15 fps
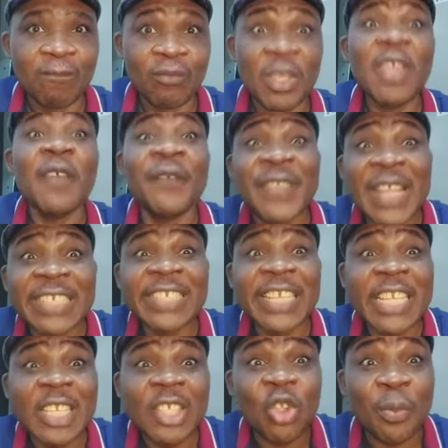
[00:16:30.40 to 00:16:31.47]
If there is
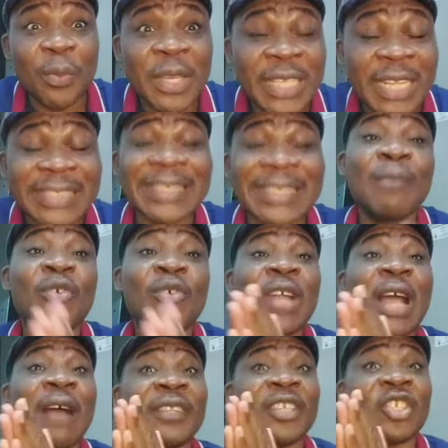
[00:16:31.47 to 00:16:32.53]
any topic that Simon
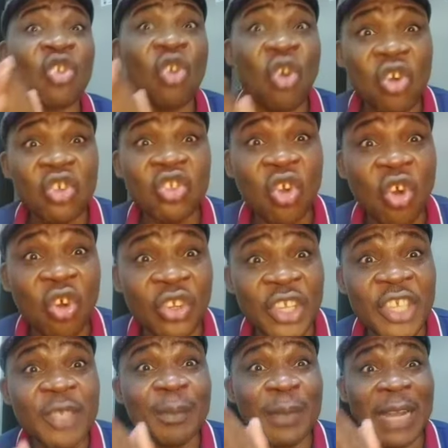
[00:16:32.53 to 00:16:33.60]
have discussed on
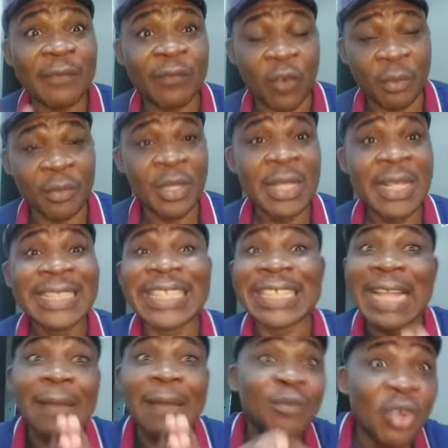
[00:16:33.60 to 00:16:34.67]
his platform that
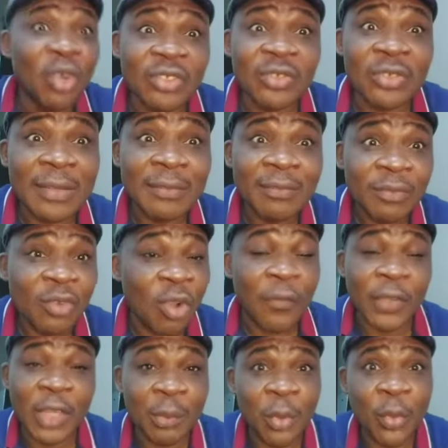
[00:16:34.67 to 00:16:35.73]
I'm not
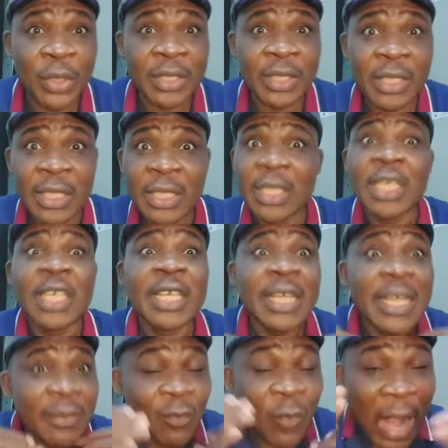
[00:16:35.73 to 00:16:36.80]
comfortable with,
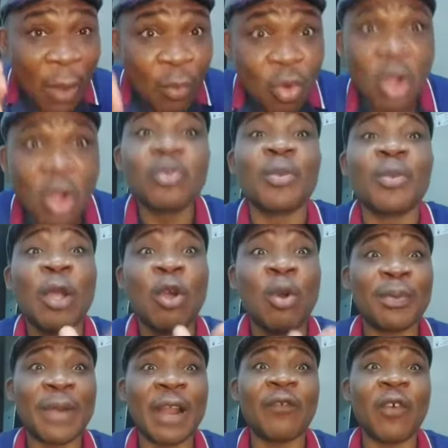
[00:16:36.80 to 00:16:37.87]
I will come to my own
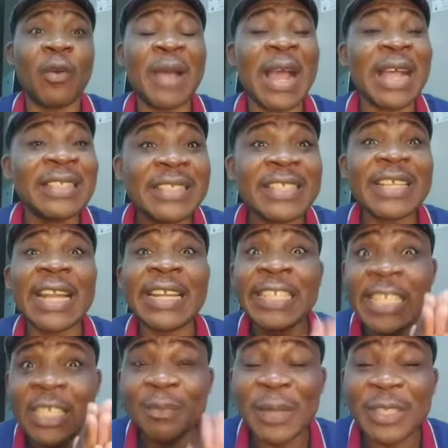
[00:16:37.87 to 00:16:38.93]
platform and say that
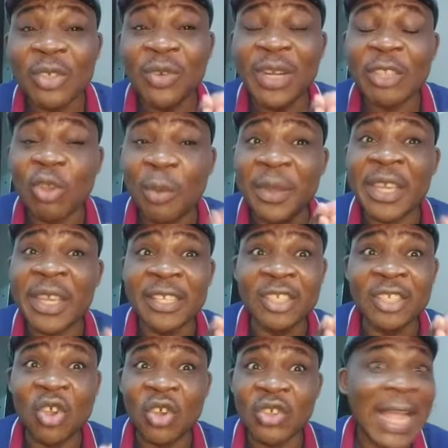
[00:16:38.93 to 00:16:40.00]
this particular topic he
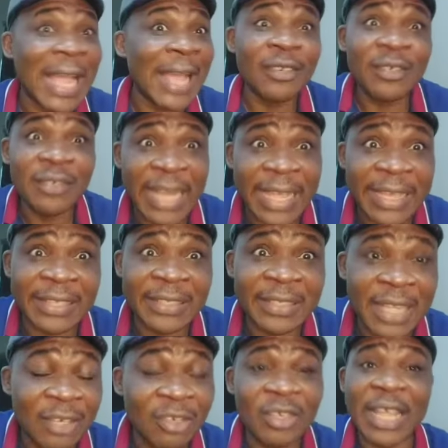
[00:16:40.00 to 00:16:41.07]
discussed, I don't like it.
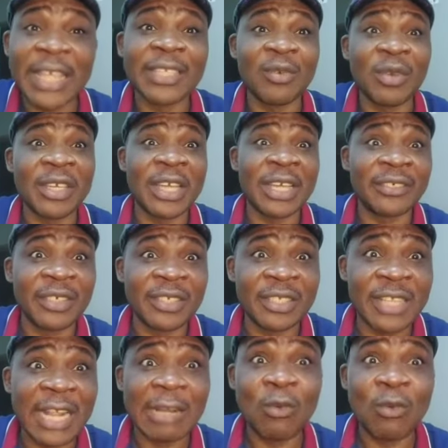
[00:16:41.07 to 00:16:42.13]
I don't like the way he addressed it.
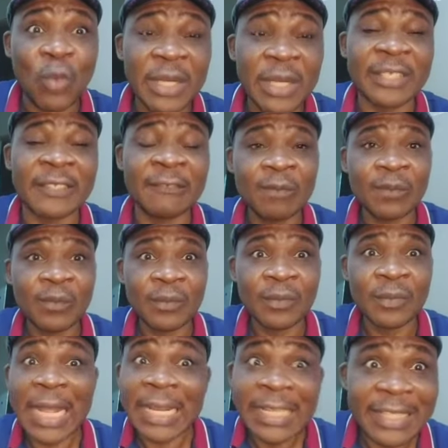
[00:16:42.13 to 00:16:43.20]
I don't want it.
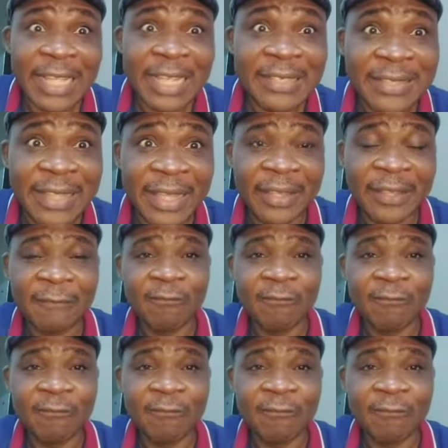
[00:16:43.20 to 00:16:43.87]
And it ends there.